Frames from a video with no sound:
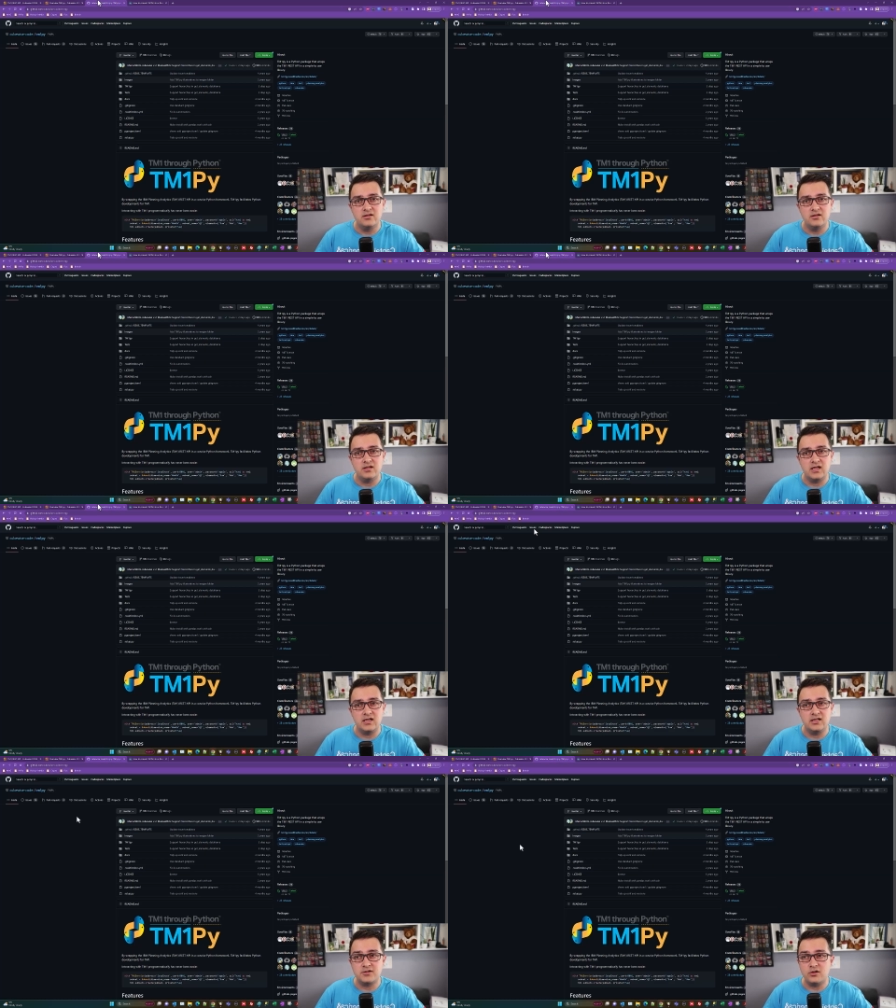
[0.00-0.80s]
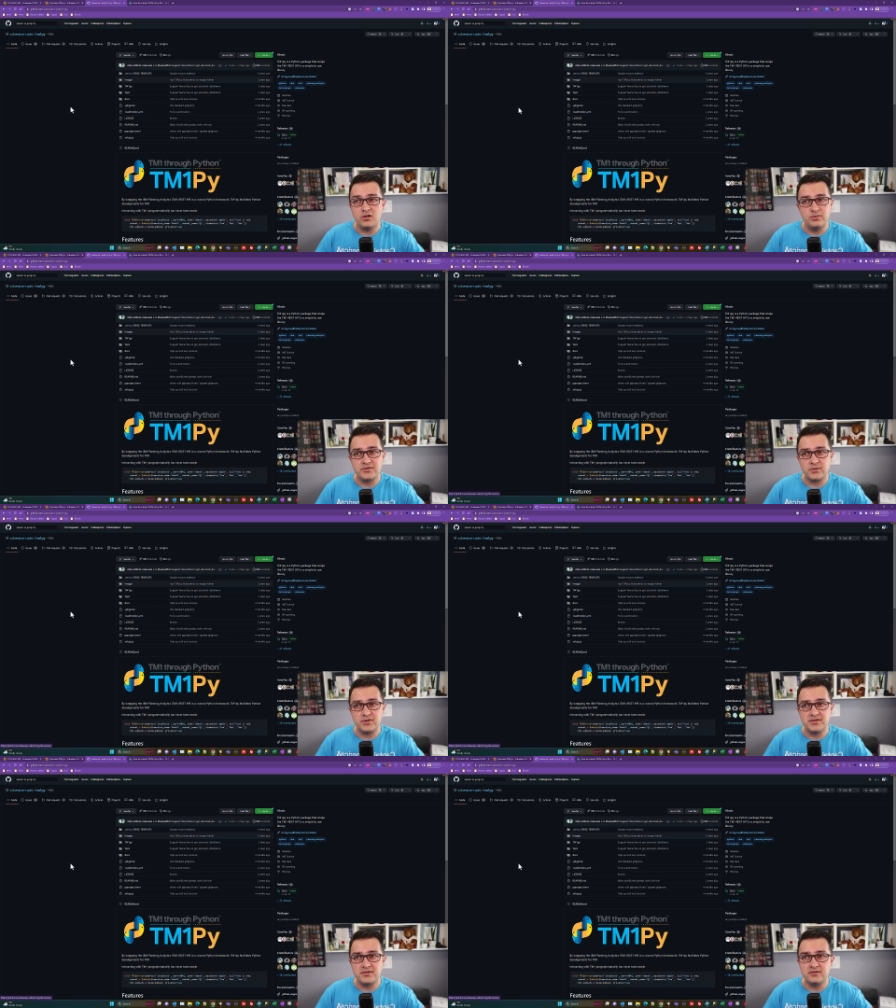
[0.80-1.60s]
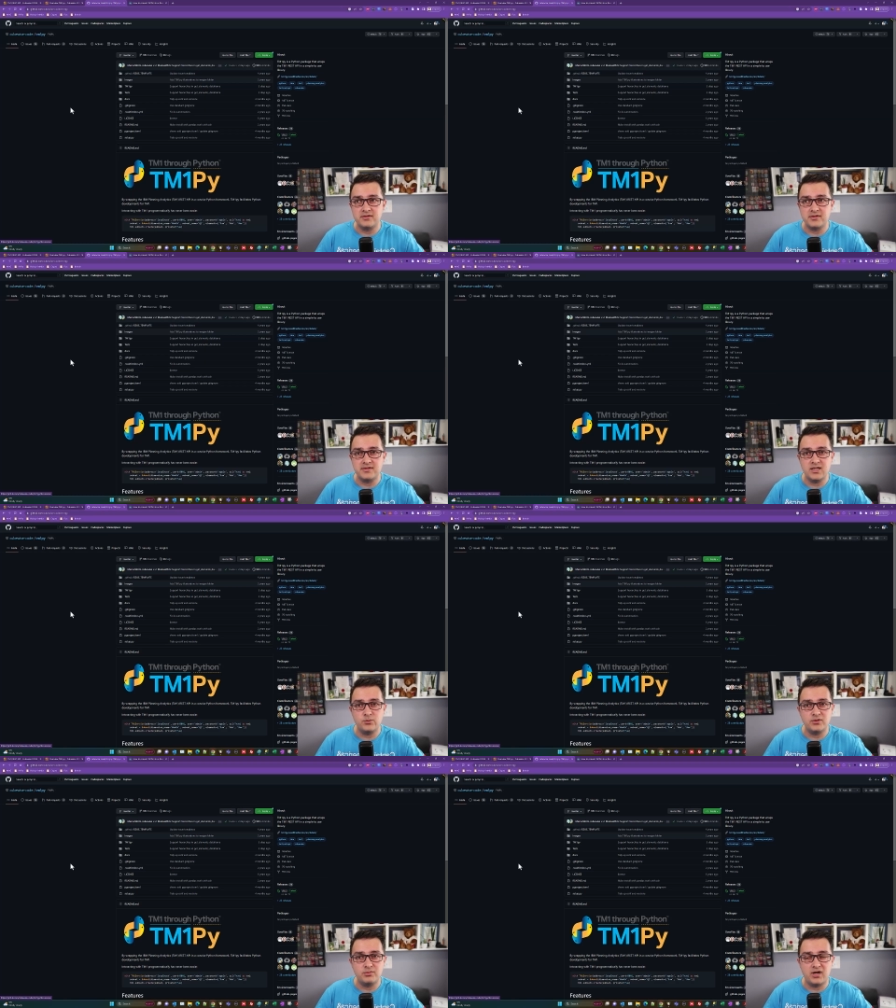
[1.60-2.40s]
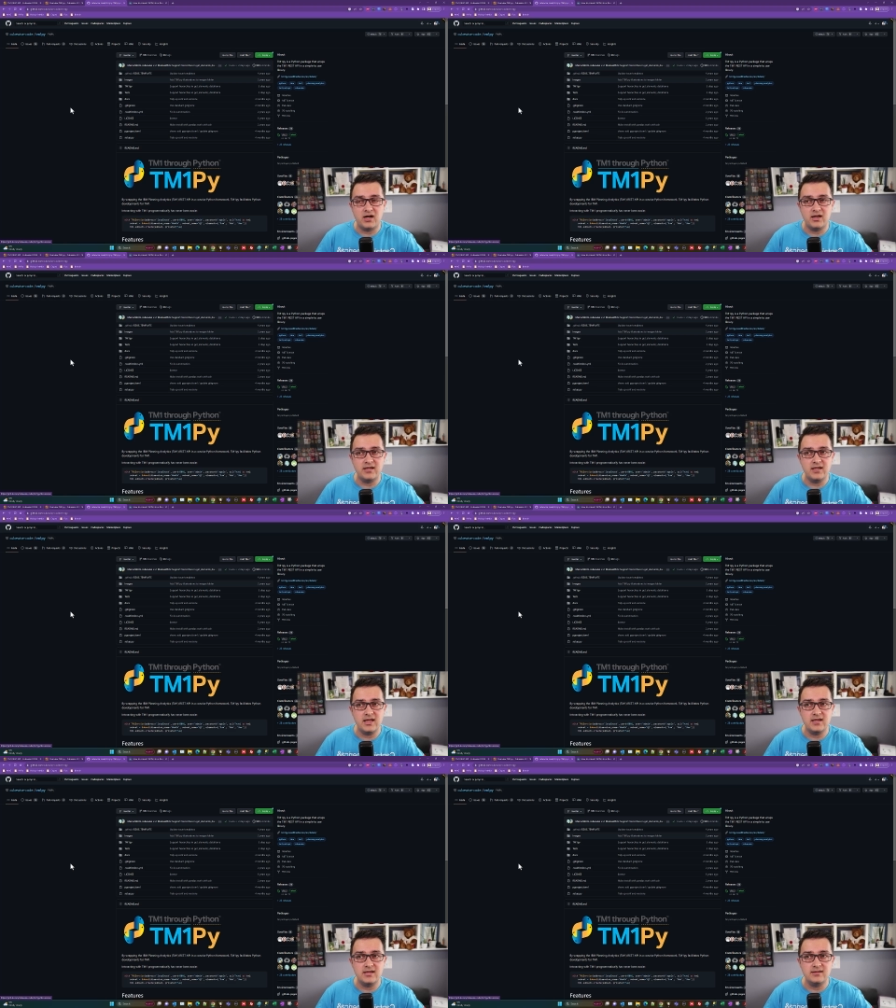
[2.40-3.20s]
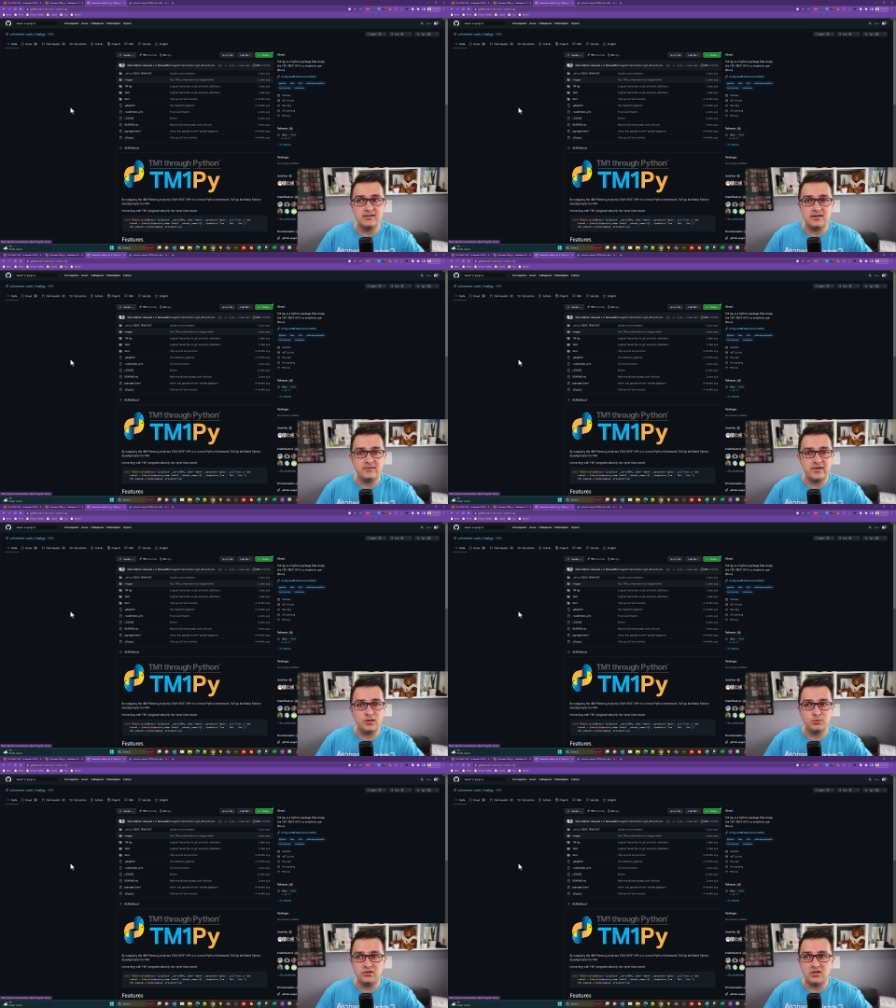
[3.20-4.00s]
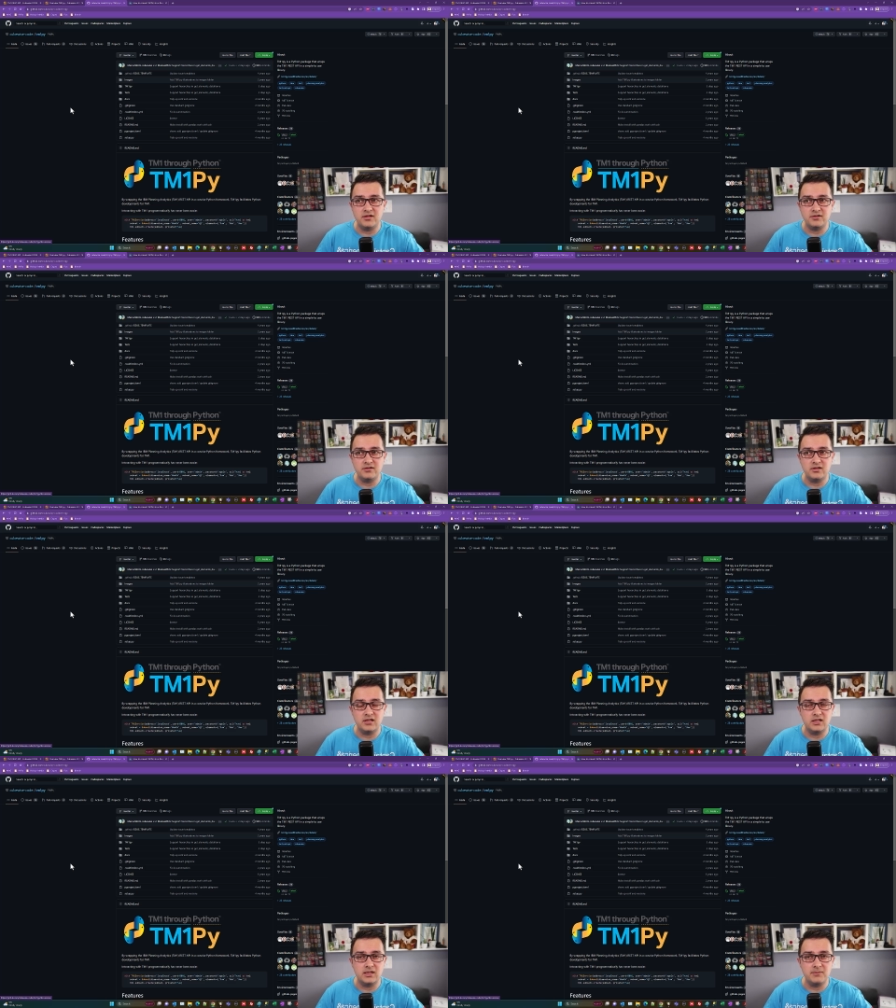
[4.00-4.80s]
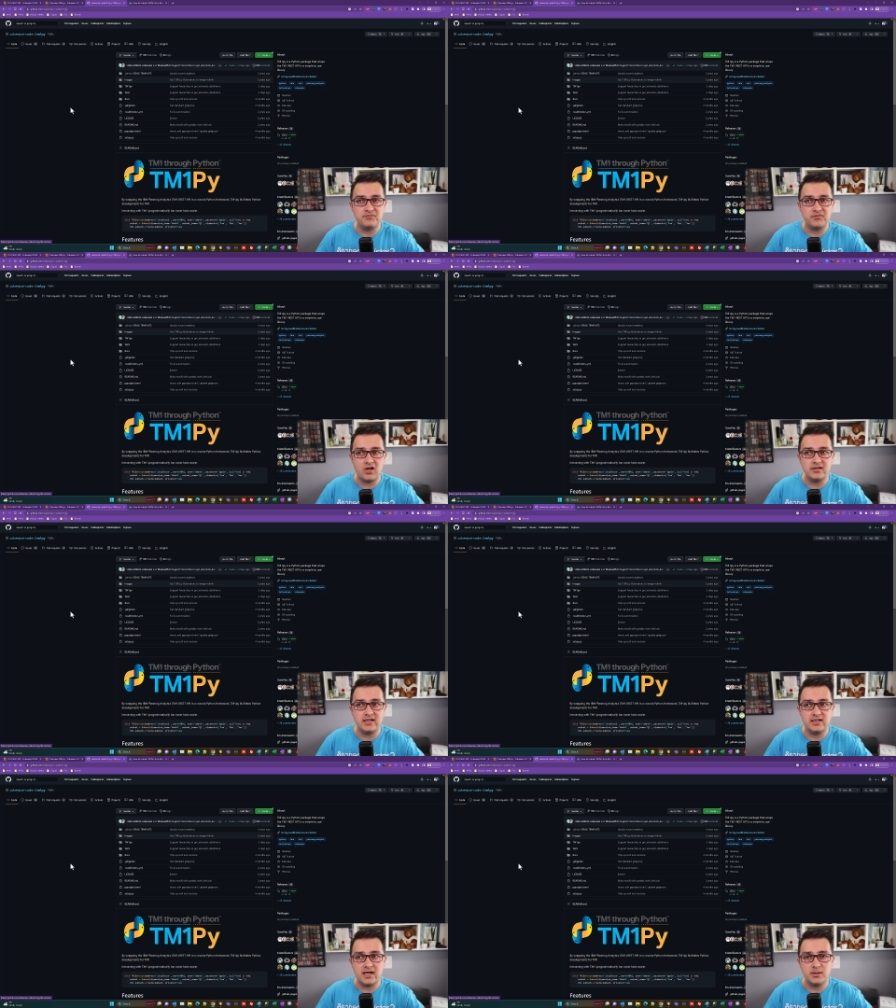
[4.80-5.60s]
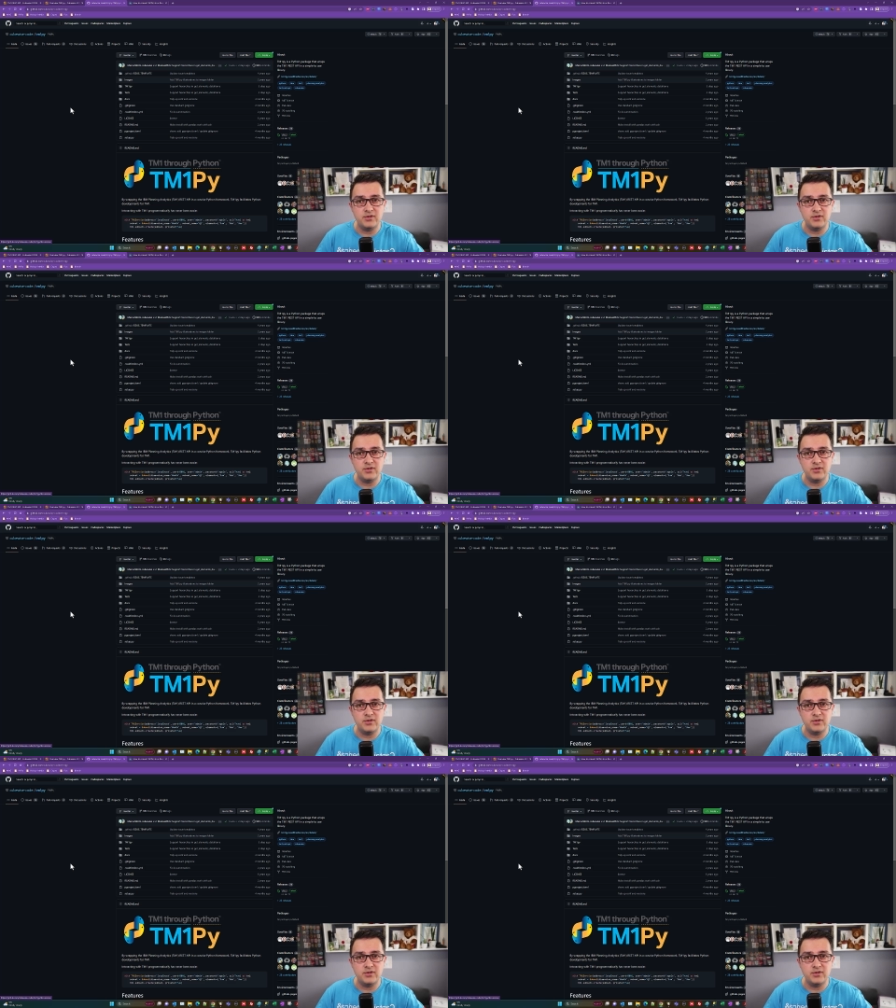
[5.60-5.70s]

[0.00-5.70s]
Uh, it's all open source, so T M one Py is available on um, on GitHub.